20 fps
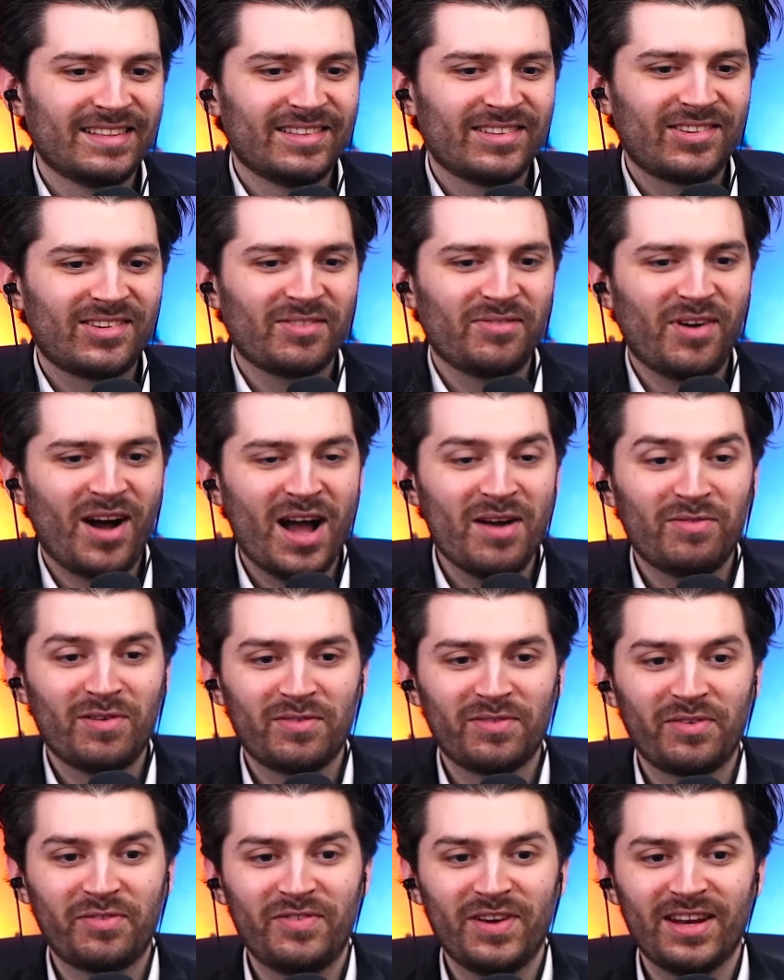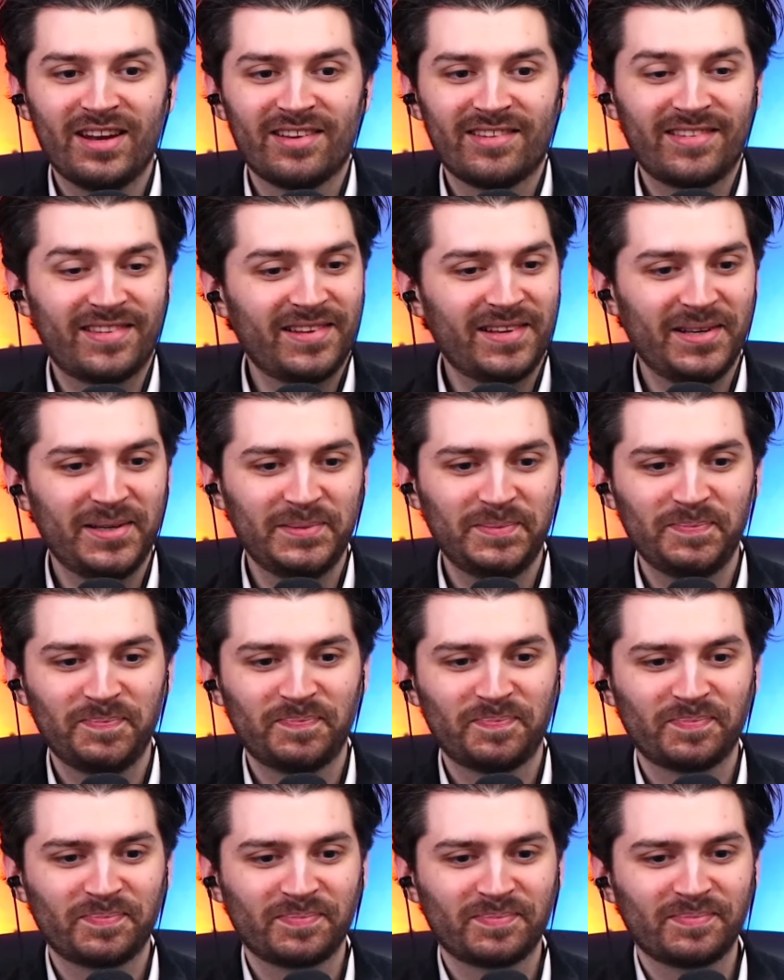Survival of the fittest.
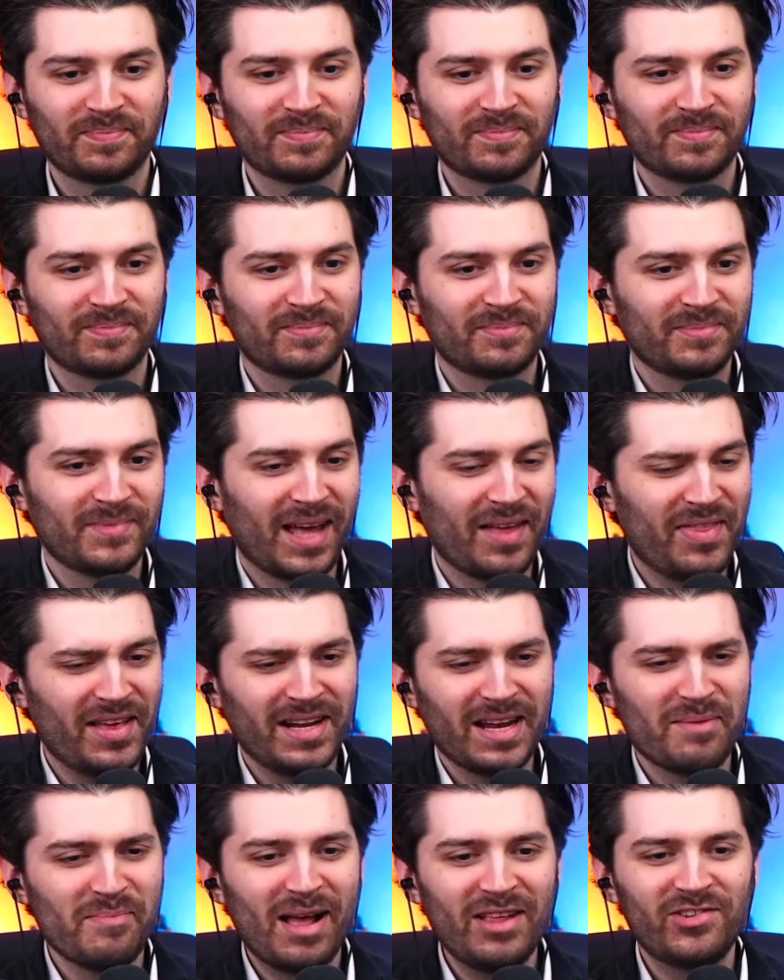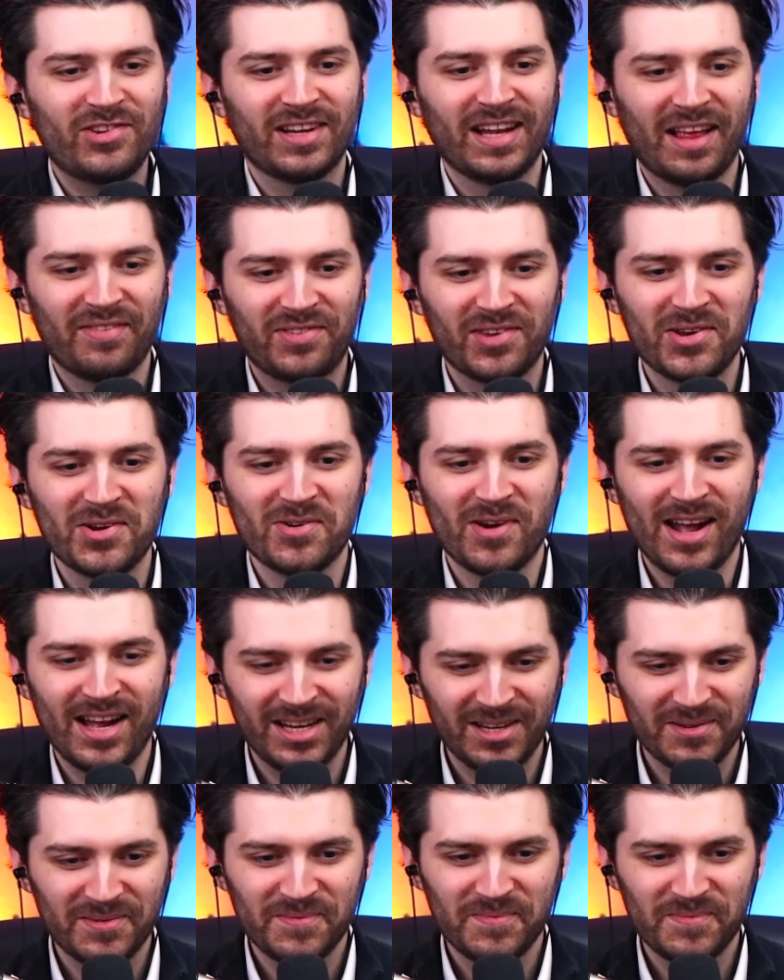I think they mentioned that too, right?